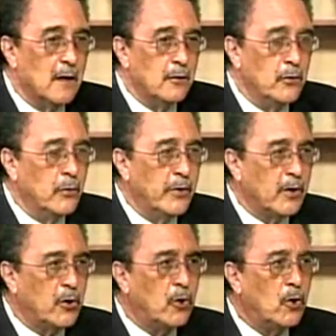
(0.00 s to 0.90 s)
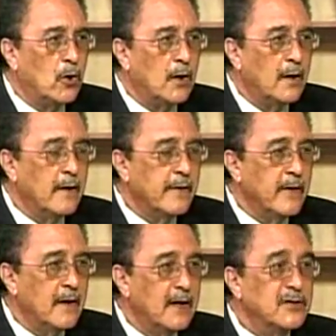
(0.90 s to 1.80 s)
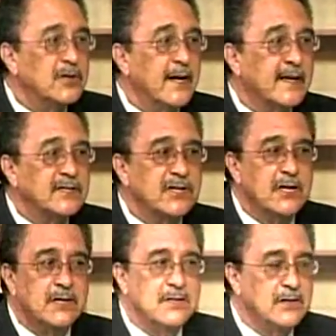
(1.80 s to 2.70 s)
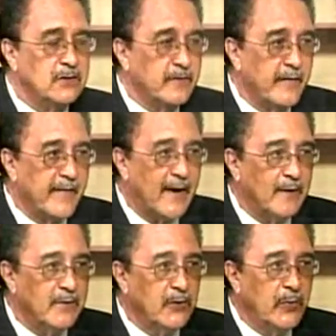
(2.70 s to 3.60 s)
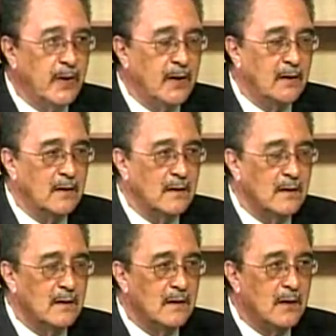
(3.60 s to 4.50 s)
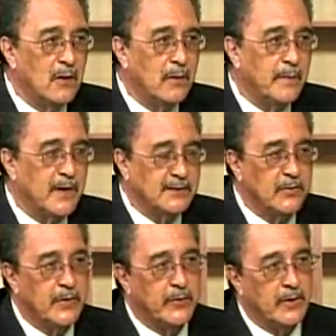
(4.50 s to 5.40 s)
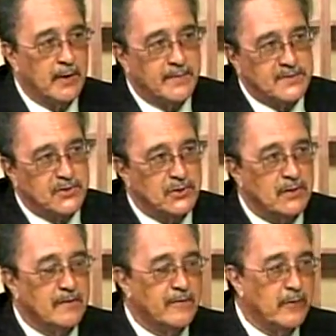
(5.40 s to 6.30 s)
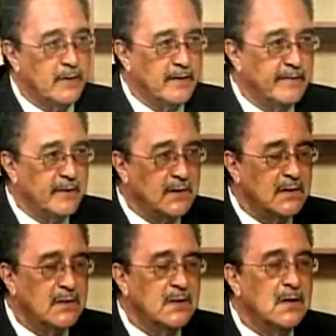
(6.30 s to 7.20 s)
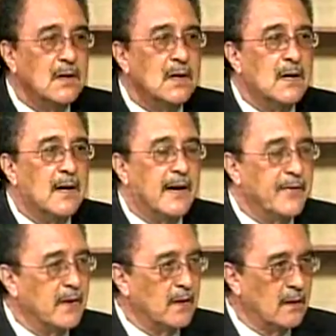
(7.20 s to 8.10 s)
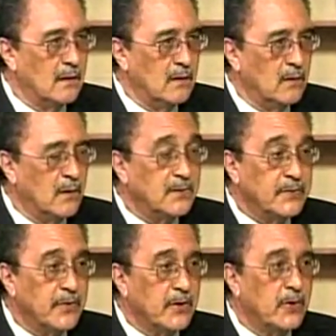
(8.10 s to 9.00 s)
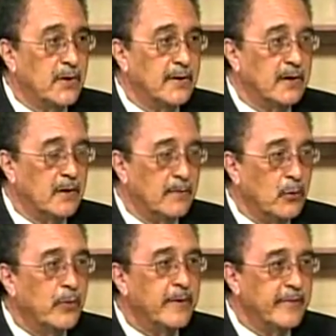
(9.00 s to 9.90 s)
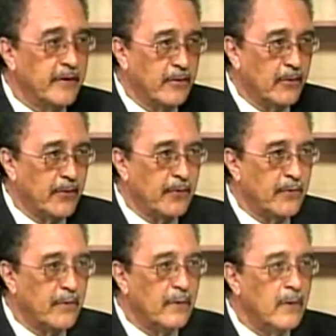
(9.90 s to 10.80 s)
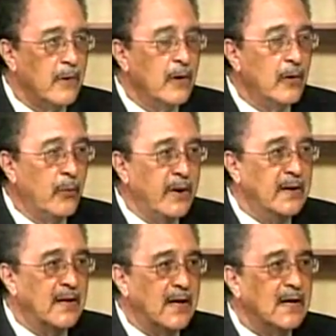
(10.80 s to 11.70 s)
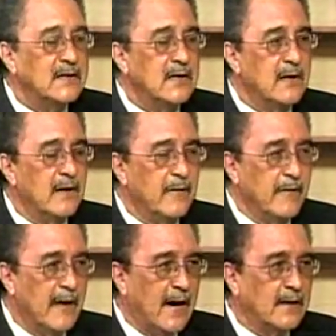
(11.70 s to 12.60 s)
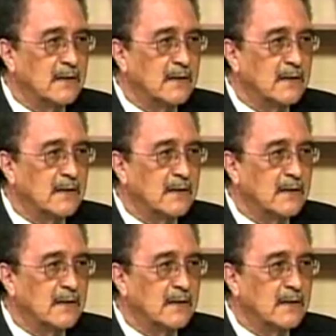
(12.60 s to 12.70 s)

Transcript: You will recall the initial exchanges over VAT between our party when we were in opposition and the former government. I think you will also recall that in our blueprint for growth, we indicated that